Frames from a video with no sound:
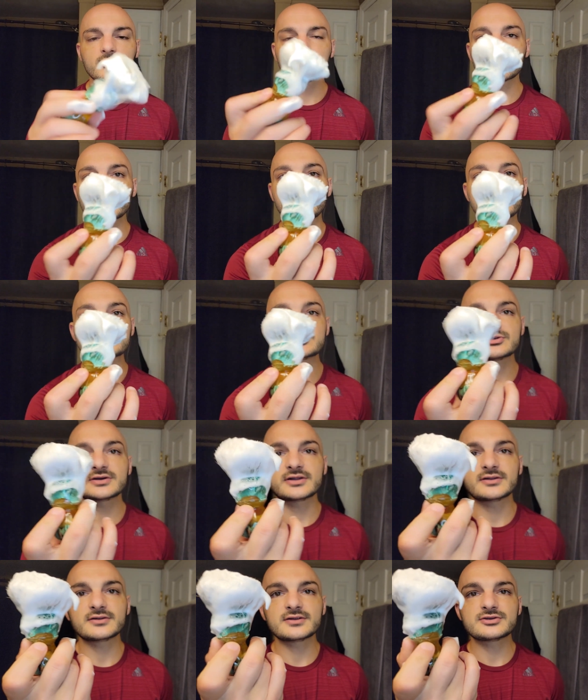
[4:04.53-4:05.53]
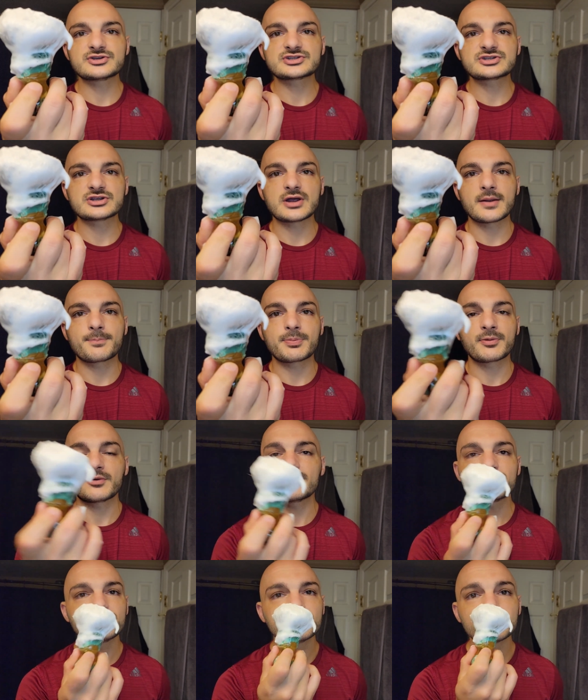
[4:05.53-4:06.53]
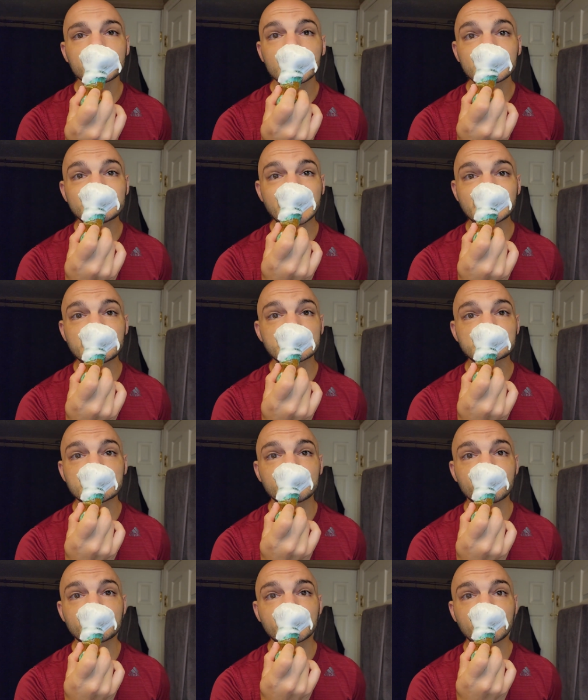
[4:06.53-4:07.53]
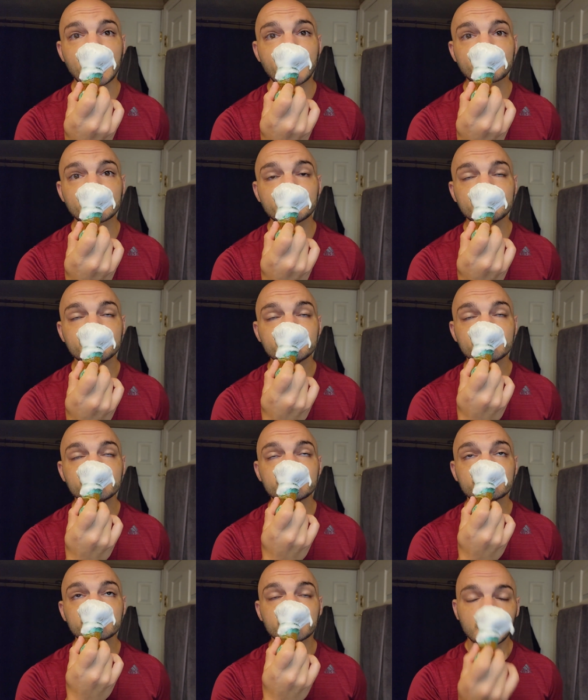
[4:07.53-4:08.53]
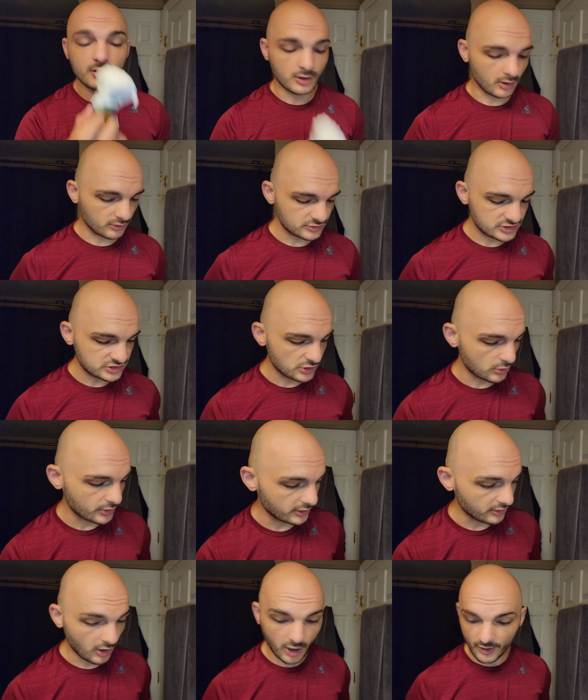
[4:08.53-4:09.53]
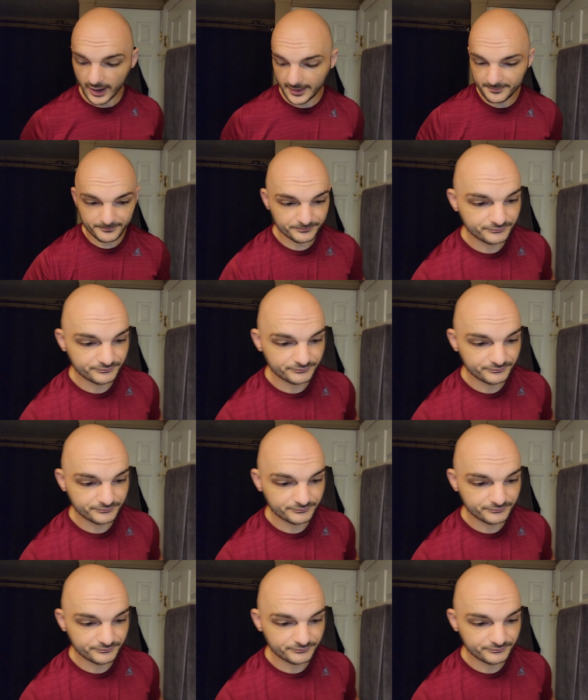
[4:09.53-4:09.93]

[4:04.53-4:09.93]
look at this, look, just a technician with the craft. Oh, so good. All right,